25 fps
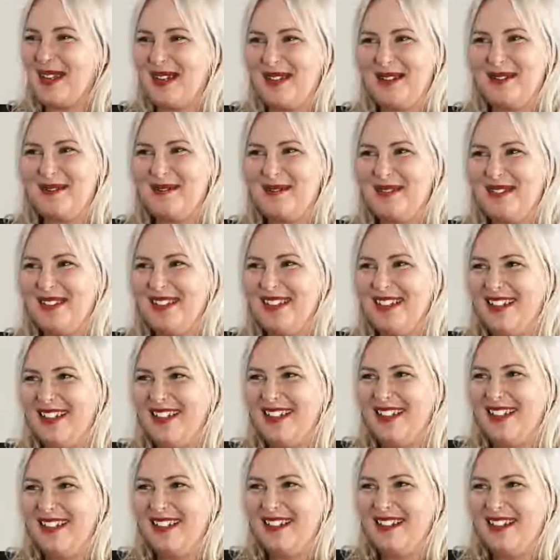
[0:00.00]
yeah.
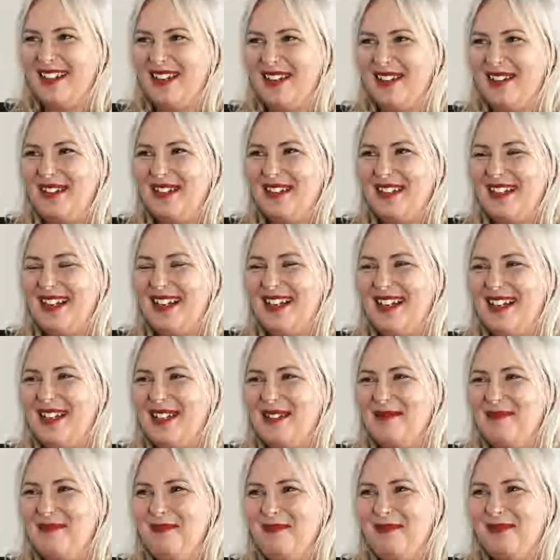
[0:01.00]
No,
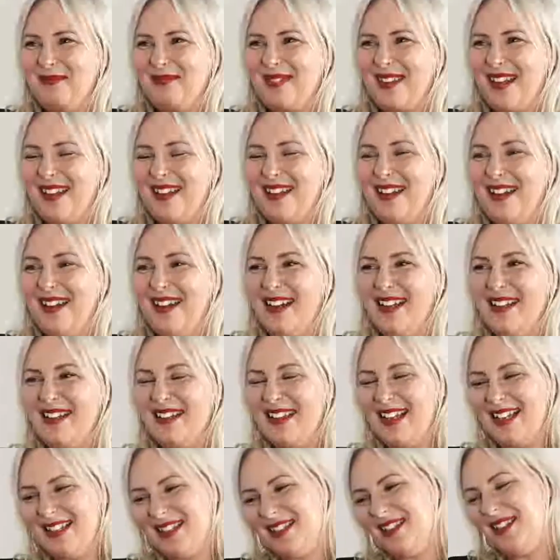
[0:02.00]
um, I,
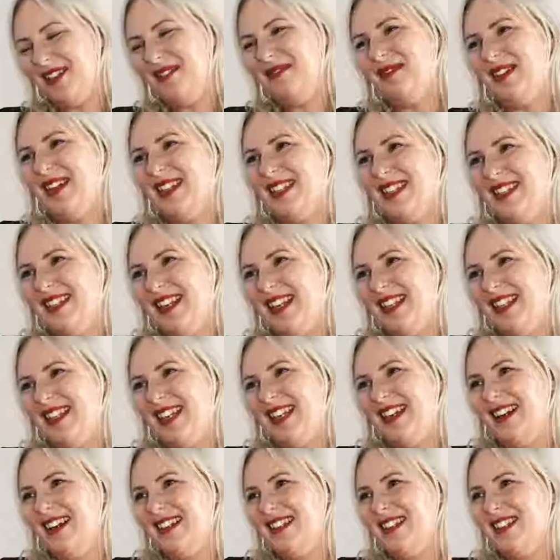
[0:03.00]
that's so
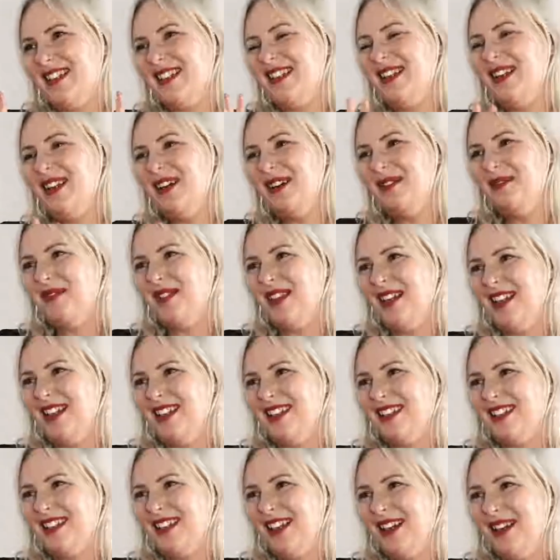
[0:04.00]
fascinating. I just love
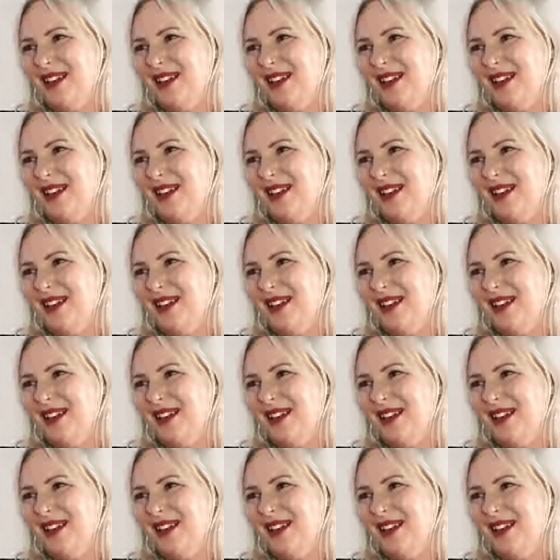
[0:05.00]
that